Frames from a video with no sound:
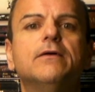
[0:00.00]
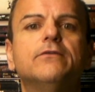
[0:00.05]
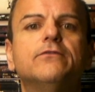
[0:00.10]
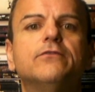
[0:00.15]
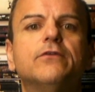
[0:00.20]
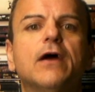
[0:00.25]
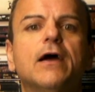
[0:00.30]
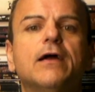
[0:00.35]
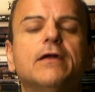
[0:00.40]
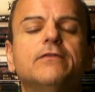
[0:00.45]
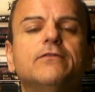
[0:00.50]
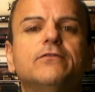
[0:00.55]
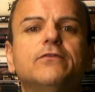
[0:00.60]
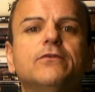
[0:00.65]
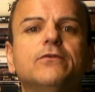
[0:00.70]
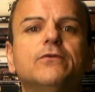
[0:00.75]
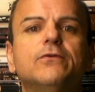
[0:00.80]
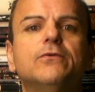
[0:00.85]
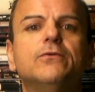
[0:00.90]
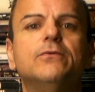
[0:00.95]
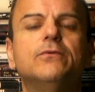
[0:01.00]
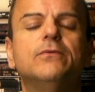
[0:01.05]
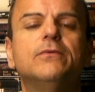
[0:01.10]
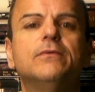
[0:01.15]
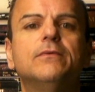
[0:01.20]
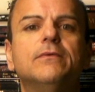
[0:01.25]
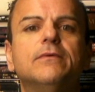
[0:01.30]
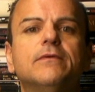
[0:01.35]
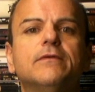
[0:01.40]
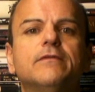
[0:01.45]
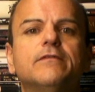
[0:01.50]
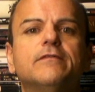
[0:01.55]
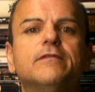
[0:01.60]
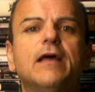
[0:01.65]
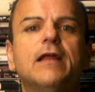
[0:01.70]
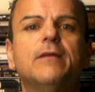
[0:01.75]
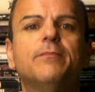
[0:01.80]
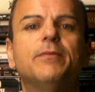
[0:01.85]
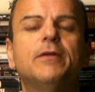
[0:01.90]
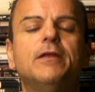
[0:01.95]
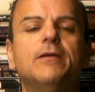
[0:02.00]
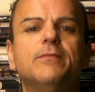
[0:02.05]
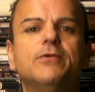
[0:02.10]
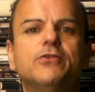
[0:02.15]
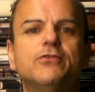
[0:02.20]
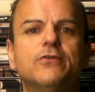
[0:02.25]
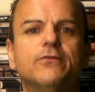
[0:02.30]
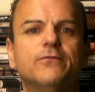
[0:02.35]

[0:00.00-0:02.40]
trying to set up an image